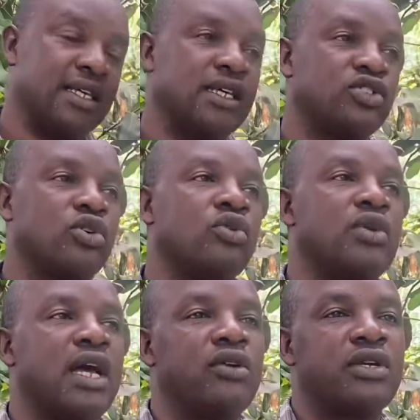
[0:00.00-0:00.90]
So
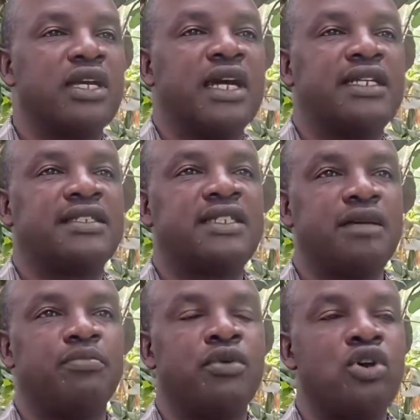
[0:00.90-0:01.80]
we are looking at a step
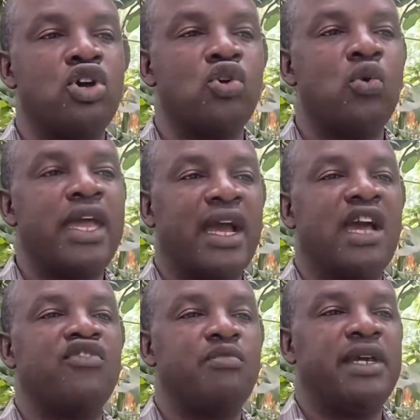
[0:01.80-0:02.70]
where
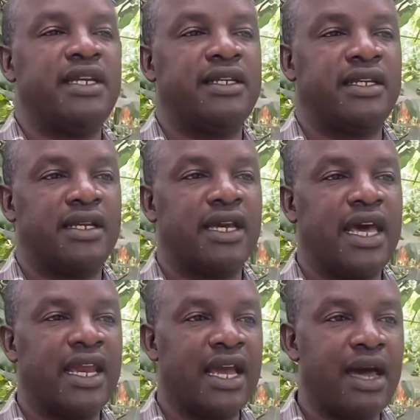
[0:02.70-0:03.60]
government
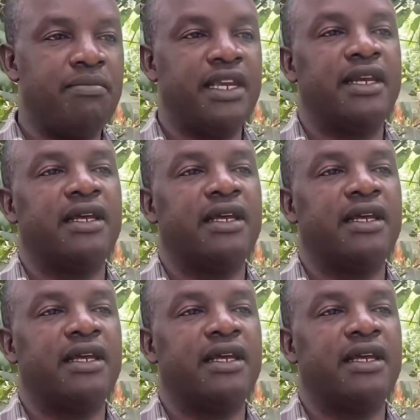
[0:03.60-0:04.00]
can come in